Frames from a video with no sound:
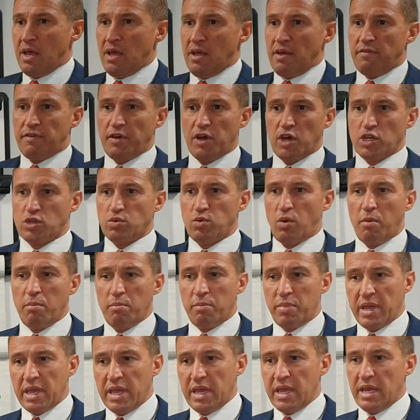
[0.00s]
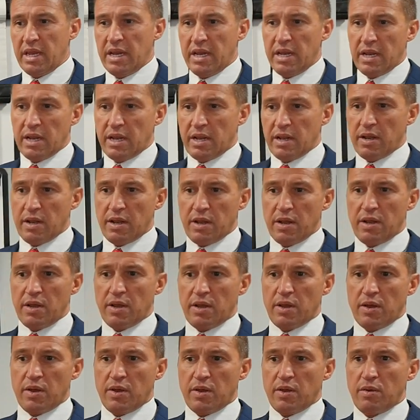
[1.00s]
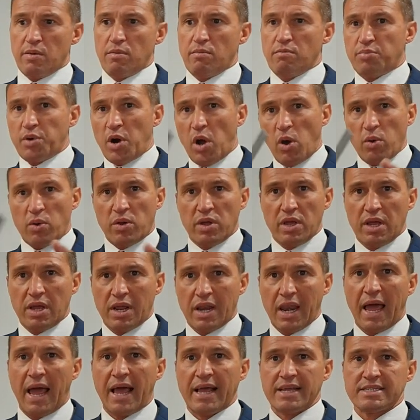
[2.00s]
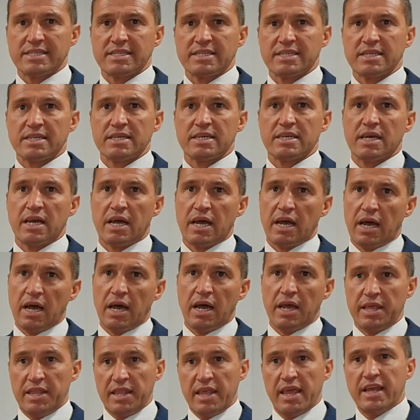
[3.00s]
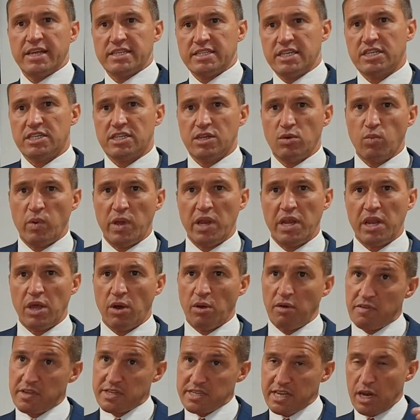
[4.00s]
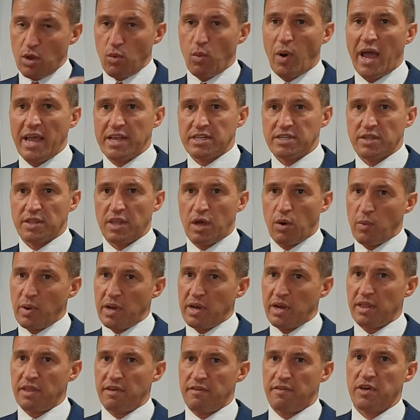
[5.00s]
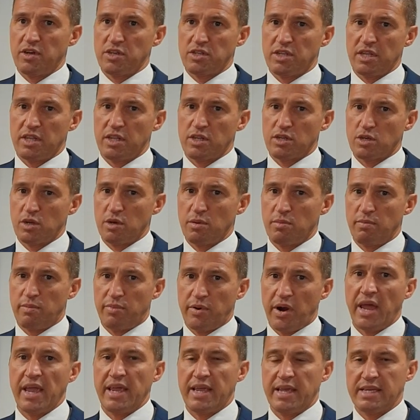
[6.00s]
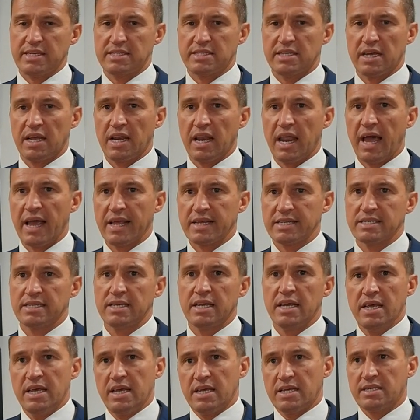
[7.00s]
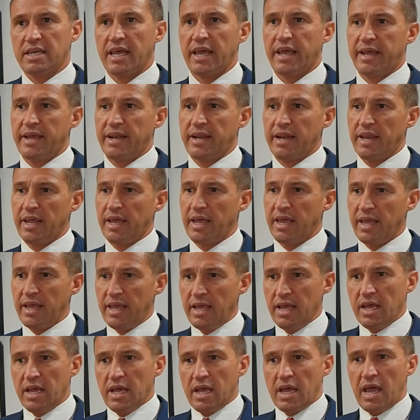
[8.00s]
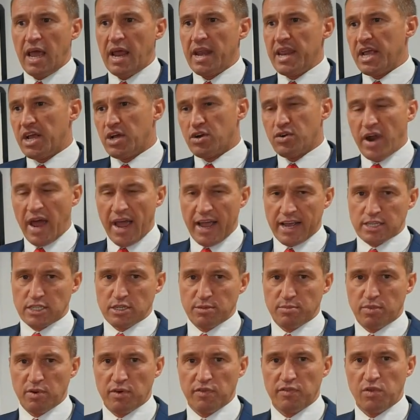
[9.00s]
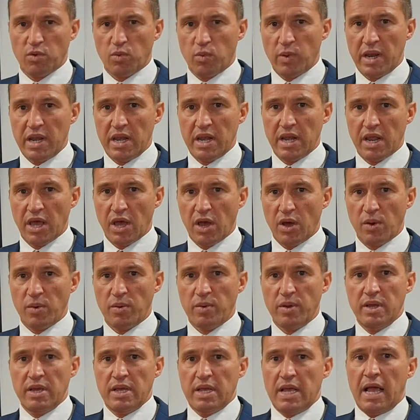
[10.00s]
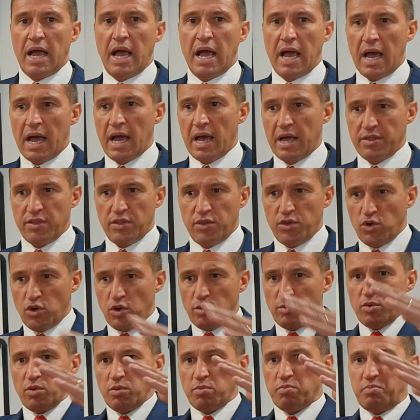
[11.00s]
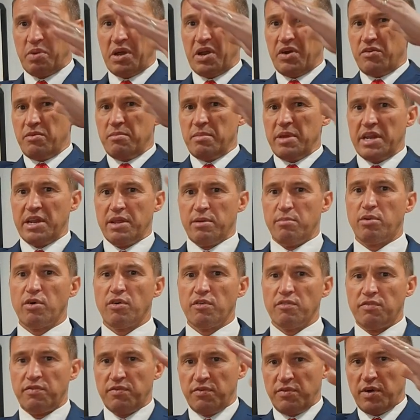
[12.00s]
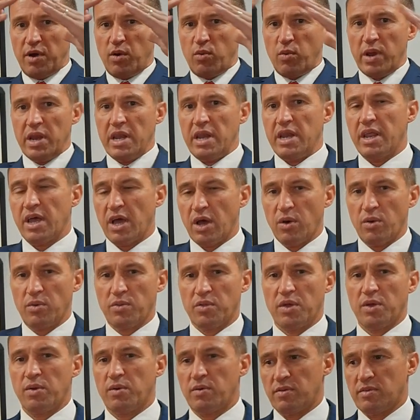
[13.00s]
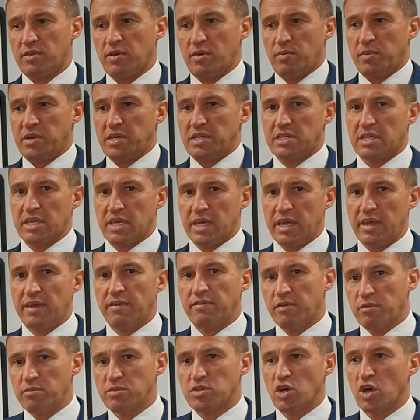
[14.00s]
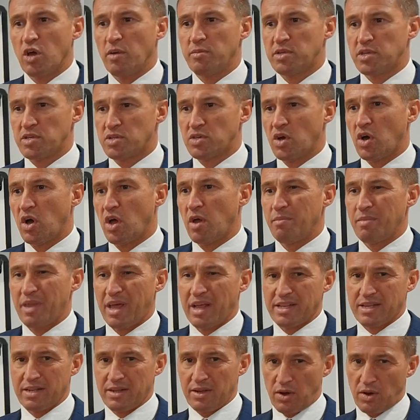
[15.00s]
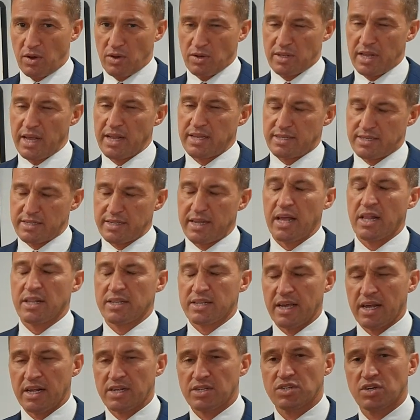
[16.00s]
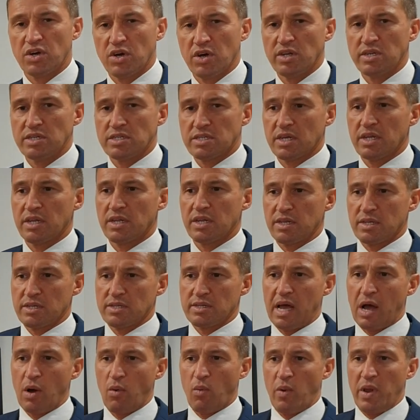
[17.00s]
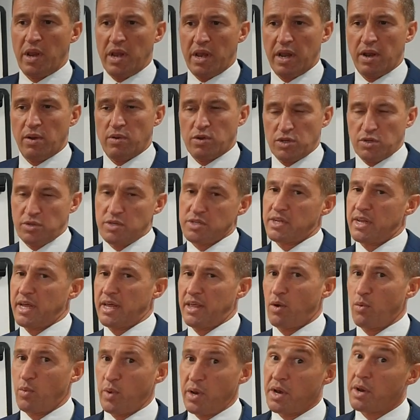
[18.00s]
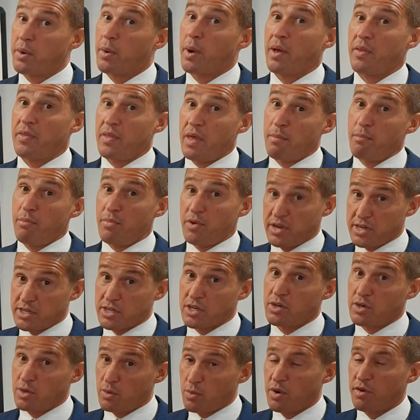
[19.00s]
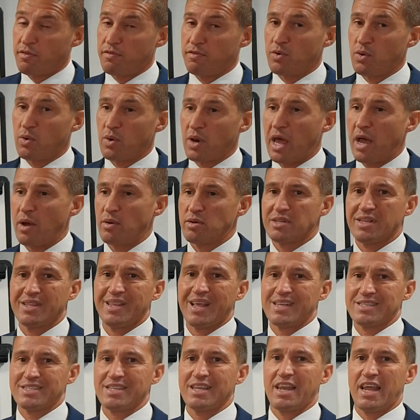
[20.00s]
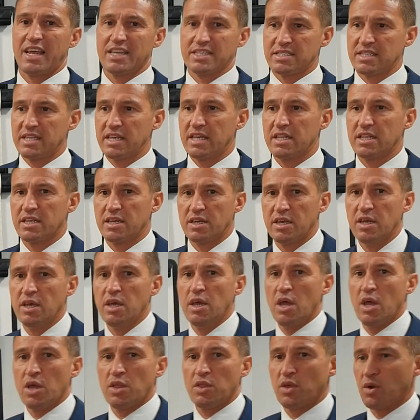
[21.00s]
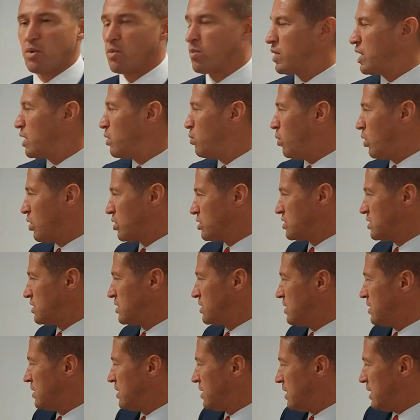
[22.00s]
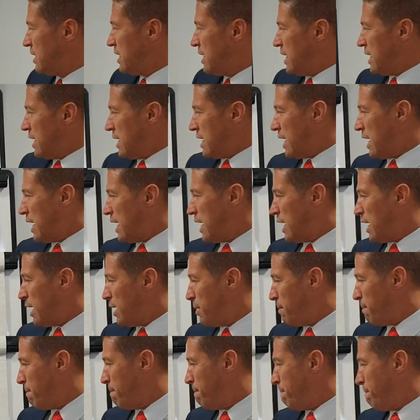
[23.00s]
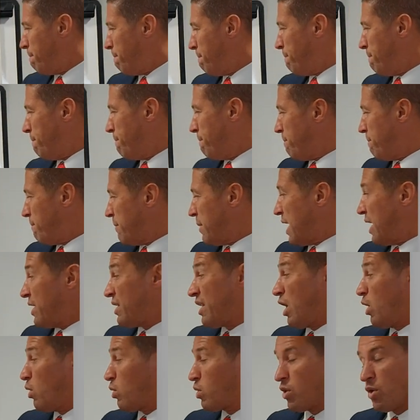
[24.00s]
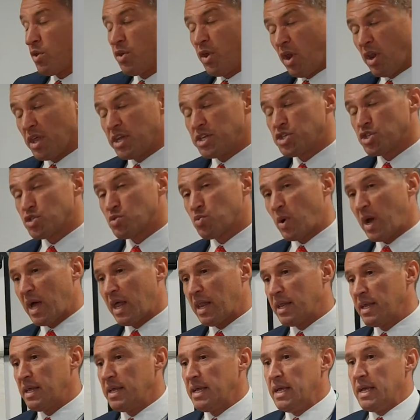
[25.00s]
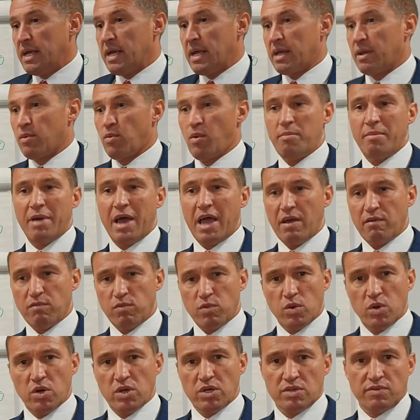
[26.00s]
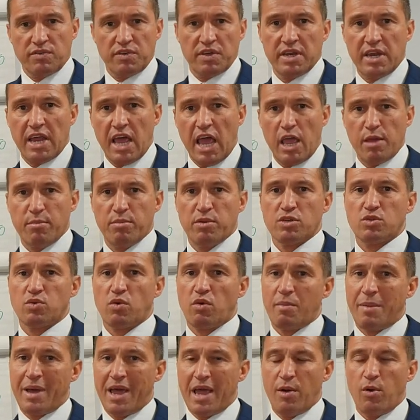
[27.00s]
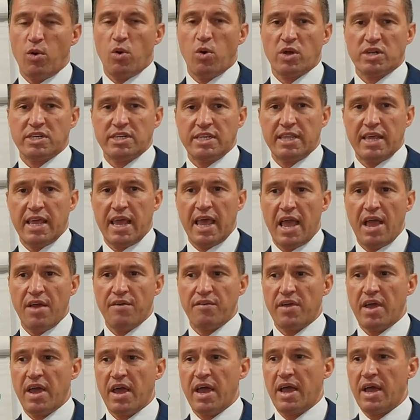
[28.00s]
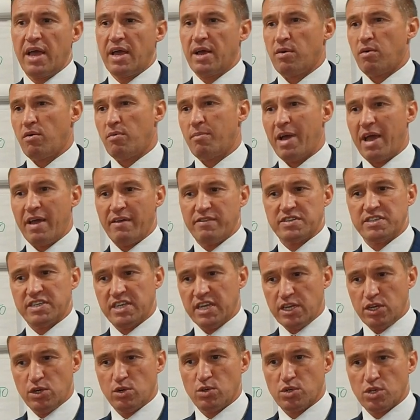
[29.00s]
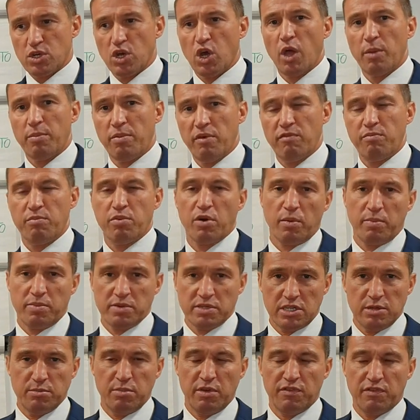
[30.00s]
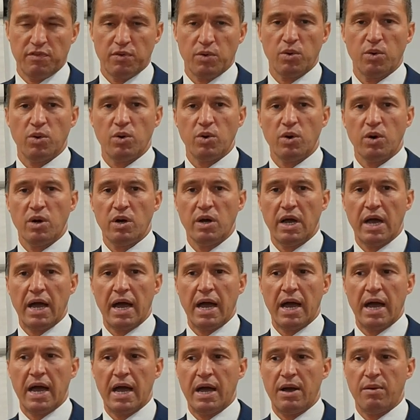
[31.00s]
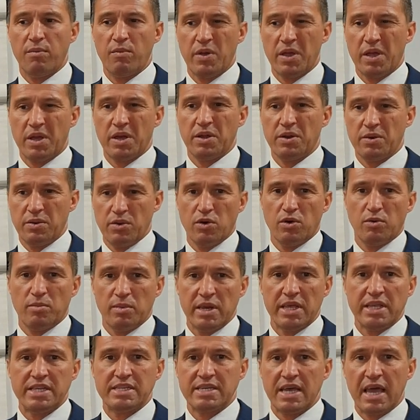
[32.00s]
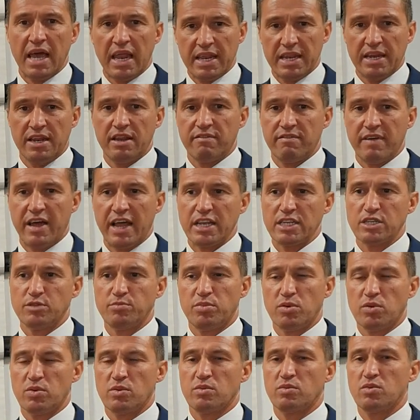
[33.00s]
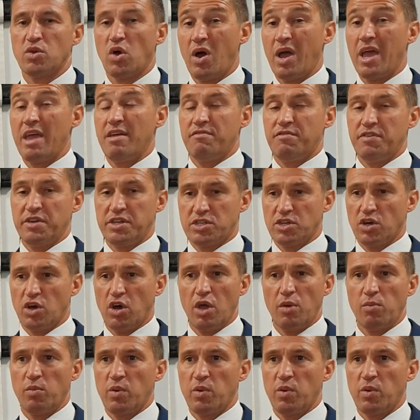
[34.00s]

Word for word: First one being broken glass uh, in the existing window. If there's any weight on that window, the first thing that's going to break is the glass. Secondly, any cracks above the window uh, and the normal pyramid above a window that, that we see from time to time. That are, that's telltale signs that that wind, as soon as you take that window out, then bricks are going to want to fall out, and that's the last thing that, that we want. Um, and local knowledge as well we may have worked for your neighbours, we may have worked in the area, we may have seen your type of property before, uh, and we can normally tell in advance, but not every time.